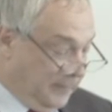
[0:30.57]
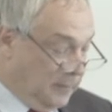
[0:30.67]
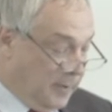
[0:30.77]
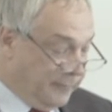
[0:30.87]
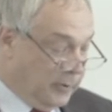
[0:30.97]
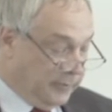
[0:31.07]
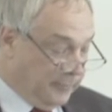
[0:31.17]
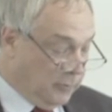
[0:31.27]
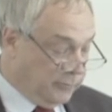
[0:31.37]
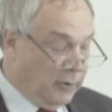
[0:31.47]
You might have heard them
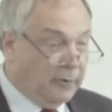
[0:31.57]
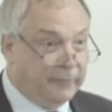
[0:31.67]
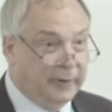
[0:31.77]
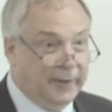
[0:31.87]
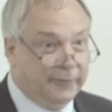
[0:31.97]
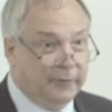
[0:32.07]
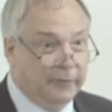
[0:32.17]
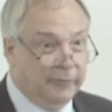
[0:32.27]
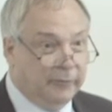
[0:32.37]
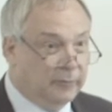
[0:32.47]
called offer
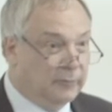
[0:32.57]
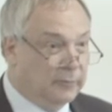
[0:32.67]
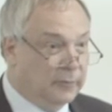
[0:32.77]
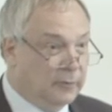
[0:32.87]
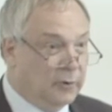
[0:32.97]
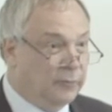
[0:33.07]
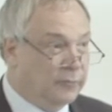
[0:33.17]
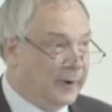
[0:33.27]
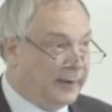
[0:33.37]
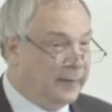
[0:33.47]
letters or
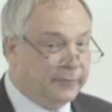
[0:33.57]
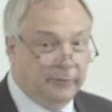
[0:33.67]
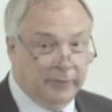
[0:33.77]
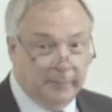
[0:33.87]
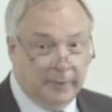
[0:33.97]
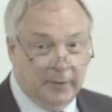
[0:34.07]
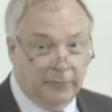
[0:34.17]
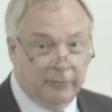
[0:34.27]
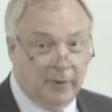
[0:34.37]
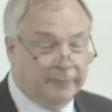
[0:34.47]
contract letters in the
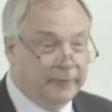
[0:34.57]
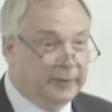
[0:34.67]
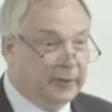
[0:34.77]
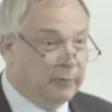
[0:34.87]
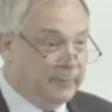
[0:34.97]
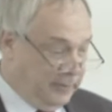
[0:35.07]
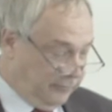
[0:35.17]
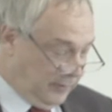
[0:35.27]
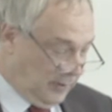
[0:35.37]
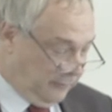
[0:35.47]
past. Grant funding agreement
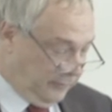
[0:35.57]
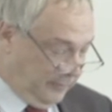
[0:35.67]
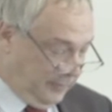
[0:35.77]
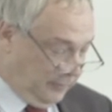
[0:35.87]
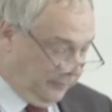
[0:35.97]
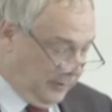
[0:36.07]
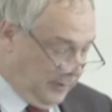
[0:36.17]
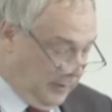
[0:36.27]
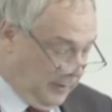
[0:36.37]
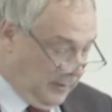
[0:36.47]
is the current terminology.
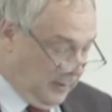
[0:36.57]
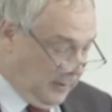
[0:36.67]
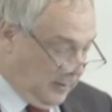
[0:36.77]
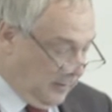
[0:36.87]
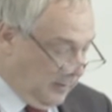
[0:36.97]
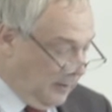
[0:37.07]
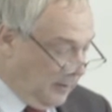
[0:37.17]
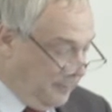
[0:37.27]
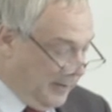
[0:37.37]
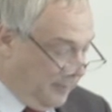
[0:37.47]

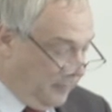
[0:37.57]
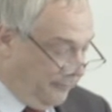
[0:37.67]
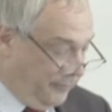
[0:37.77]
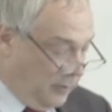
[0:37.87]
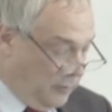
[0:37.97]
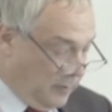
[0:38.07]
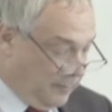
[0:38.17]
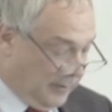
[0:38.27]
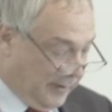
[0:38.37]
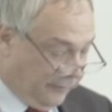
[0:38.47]
I'm going to pick up on a few
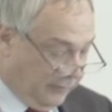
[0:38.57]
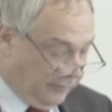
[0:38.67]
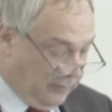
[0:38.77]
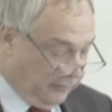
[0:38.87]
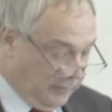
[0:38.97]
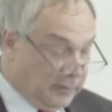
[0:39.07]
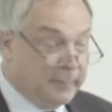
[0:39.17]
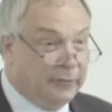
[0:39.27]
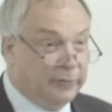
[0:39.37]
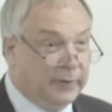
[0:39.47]
compliance issues. I'm going to
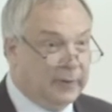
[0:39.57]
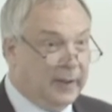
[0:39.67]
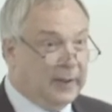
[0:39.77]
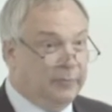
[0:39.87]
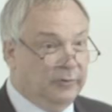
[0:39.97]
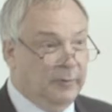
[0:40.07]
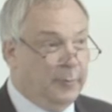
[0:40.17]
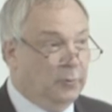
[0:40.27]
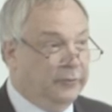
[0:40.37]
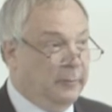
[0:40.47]
mention the claims and
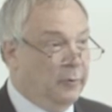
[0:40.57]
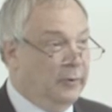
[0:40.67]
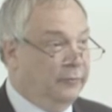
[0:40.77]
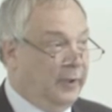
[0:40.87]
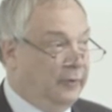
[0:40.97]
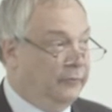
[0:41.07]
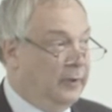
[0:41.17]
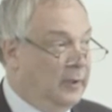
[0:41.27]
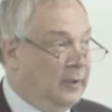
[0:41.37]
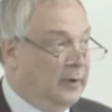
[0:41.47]
reporting process
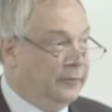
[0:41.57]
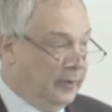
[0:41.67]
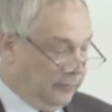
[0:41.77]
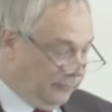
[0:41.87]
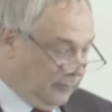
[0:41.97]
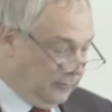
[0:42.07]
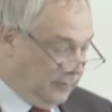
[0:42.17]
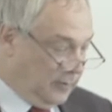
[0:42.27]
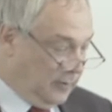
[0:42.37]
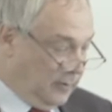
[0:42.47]
I touched
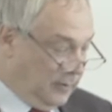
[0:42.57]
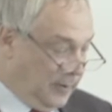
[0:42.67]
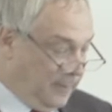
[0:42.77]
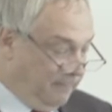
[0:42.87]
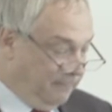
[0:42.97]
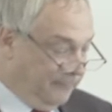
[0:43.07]
on uh, earlier.